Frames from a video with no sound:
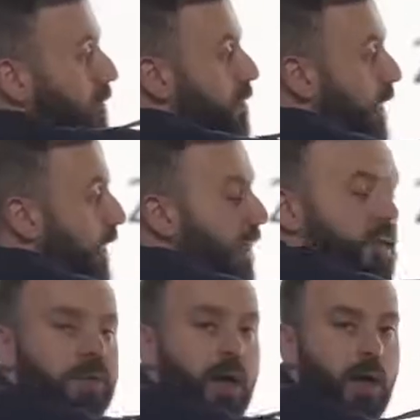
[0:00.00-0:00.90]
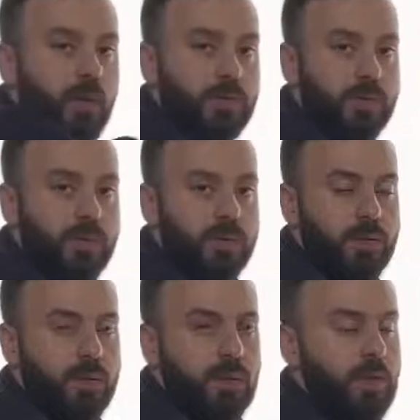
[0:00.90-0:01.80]
taking it out
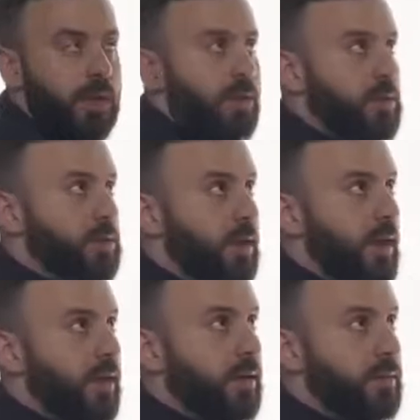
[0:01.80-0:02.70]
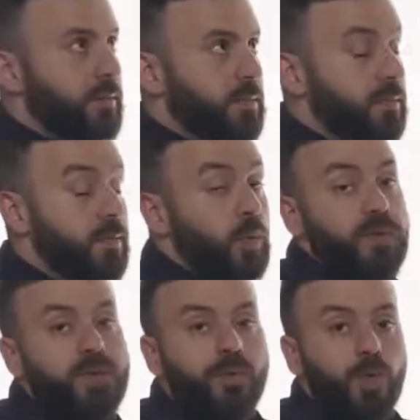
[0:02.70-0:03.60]
is like doing
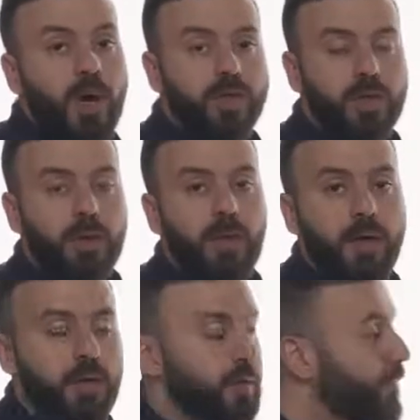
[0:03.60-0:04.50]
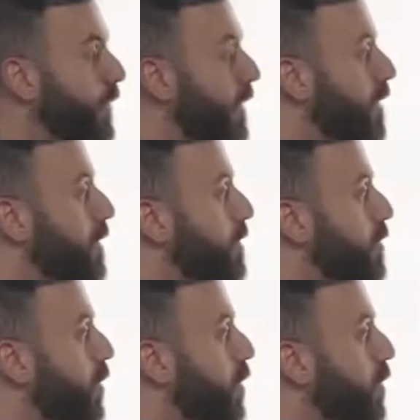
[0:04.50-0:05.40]
subtraction in math. So